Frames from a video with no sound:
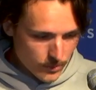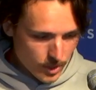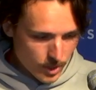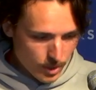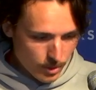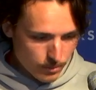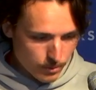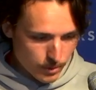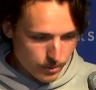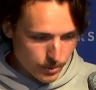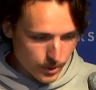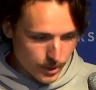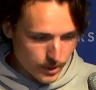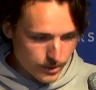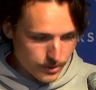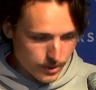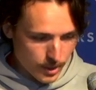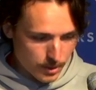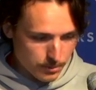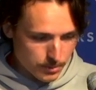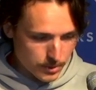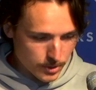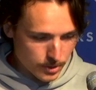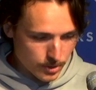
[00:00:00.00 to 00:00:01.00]
If we, for
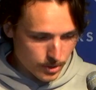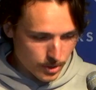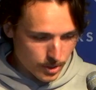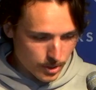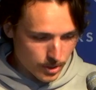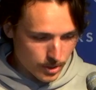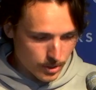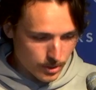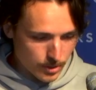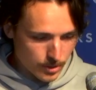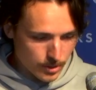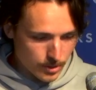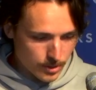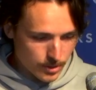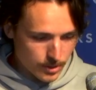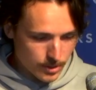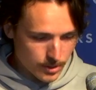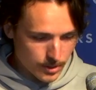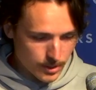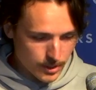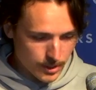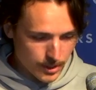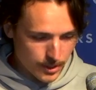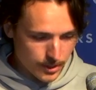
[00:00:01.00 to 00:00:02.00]
example, go
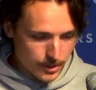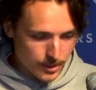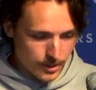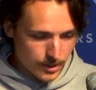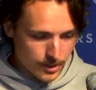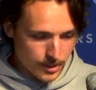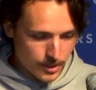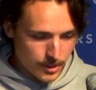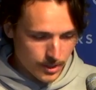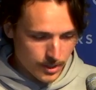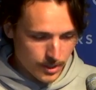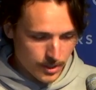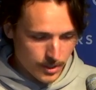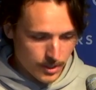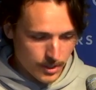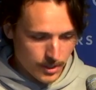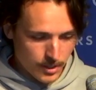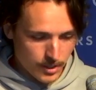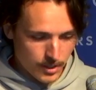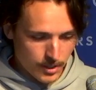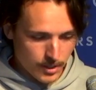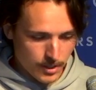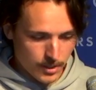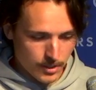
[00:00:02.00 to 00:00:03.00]
here,
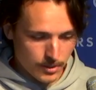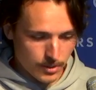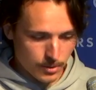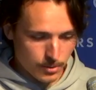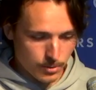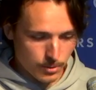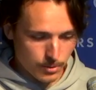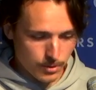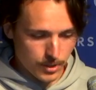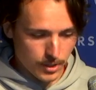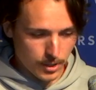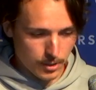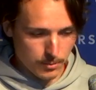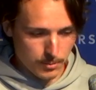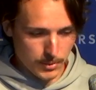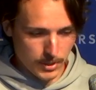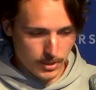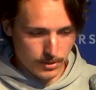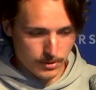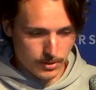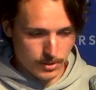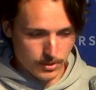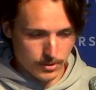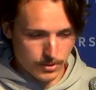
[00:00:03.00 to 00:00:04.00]
the cool thing
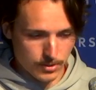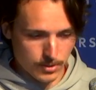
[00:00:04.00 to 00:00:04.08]
about this